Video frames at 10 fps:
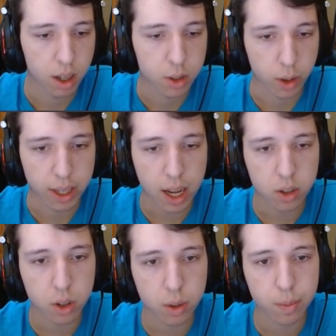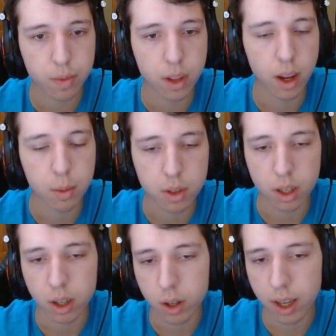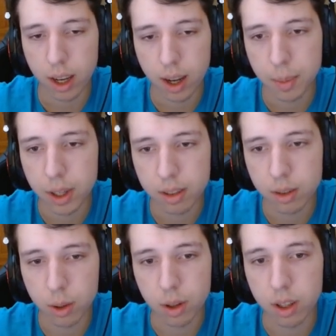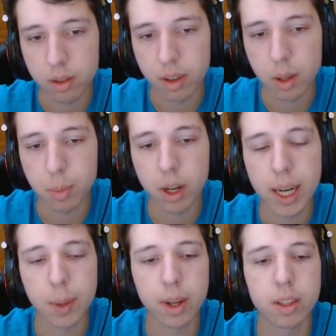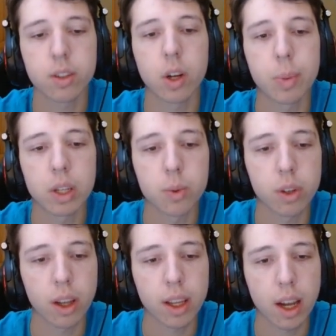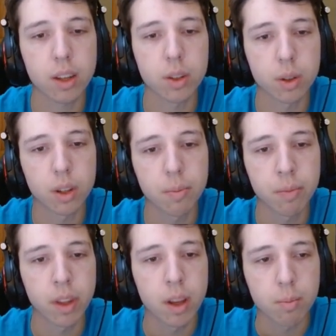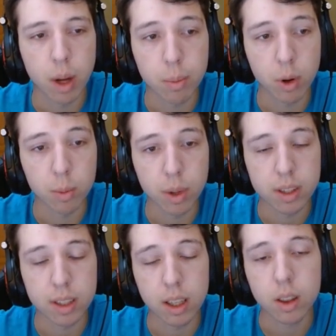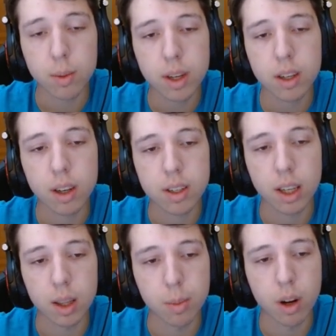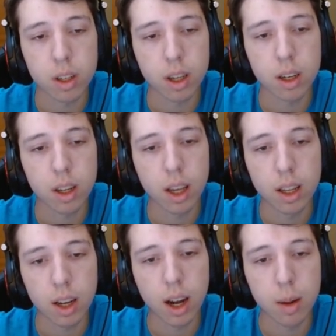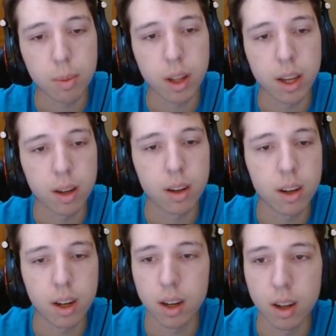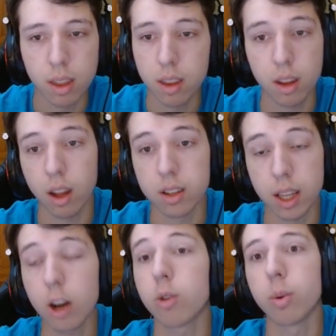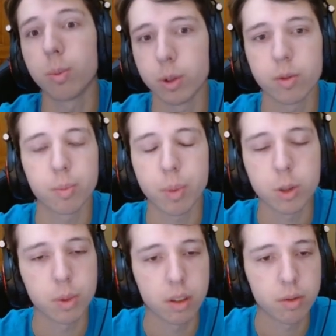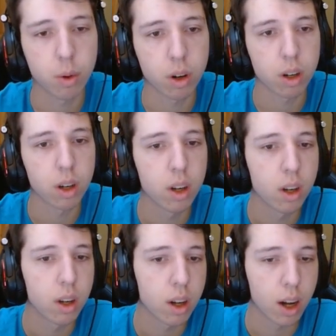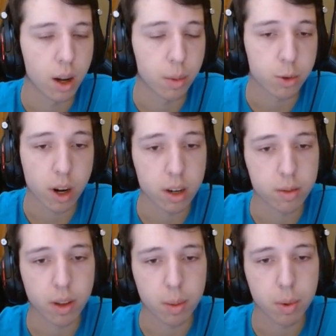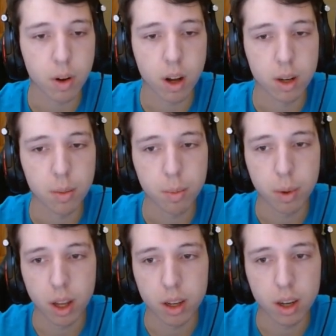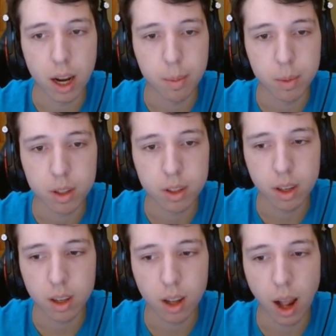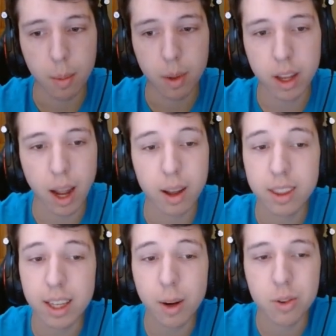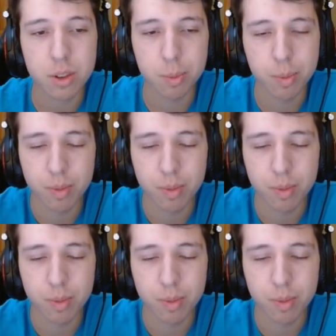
So I castle. I'm just like, okay, I'm not going to be able to defend the pawn anyways, so I may as well get castled. My opponent plays e3, not taking the pawn yet, and I play a terrible move, bishop d4, trying to defend the pawn, but I think I was